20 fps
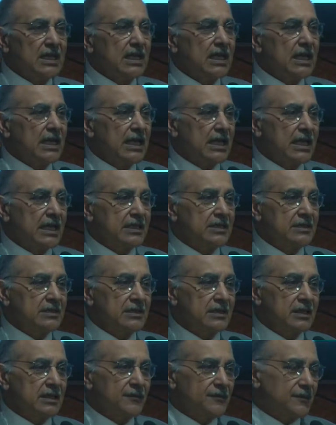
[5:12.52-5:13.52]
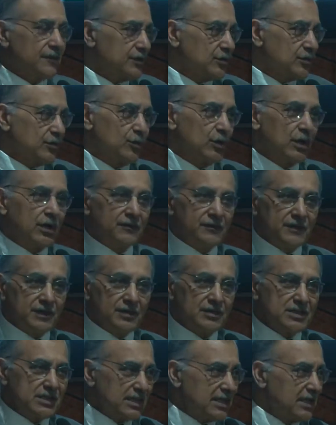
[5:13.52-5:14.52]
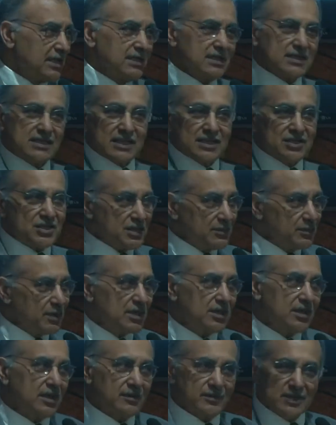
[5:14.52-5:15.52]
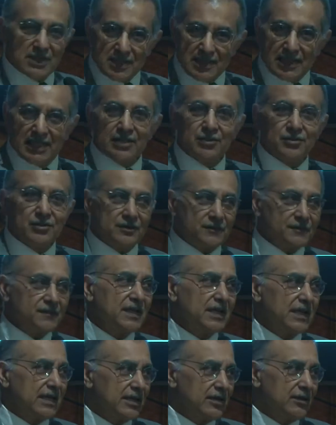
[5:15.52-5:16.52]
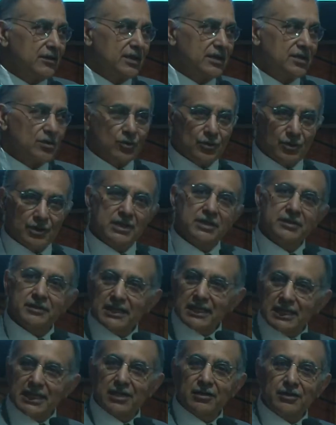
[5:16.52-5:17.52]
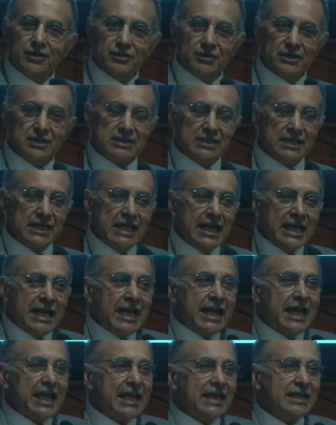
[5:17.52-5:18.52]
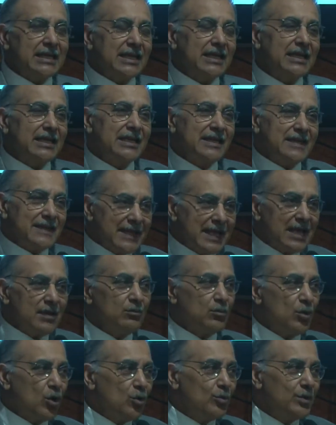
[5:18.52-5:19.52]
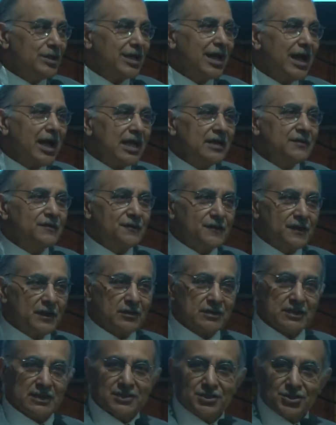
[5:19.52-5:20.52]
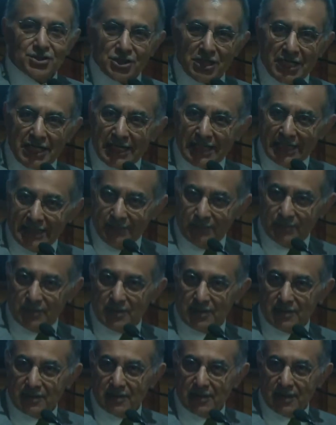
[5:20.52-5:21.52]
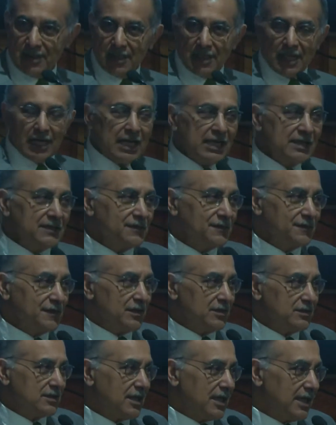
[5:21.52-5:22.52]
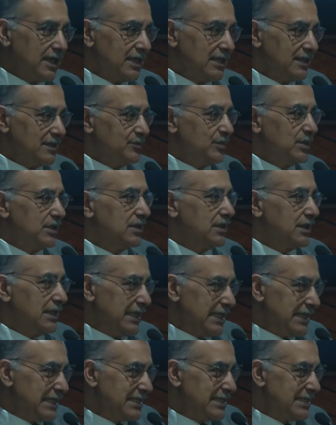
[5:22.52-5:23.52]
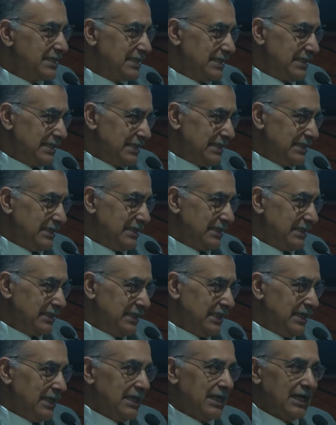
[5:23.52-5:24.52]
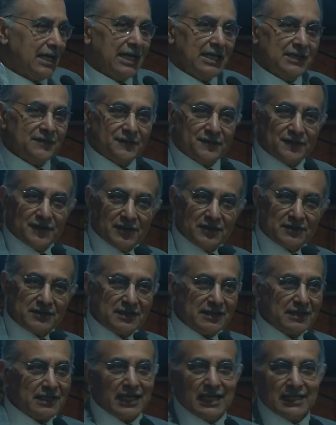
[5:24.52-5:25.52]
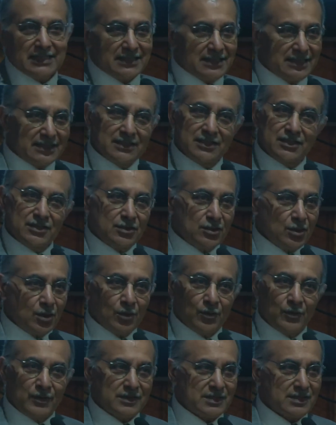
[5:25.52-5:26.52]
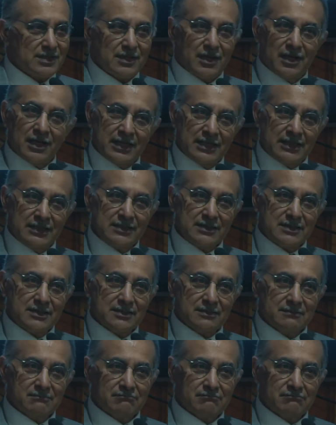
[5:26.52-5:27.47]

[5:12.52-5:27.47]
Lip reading: and for 12 years it had essentially become standard of care in coronary care units. And in that moment, I felt ashamed. I felt I had been lazy. I felt that I didn't know the science.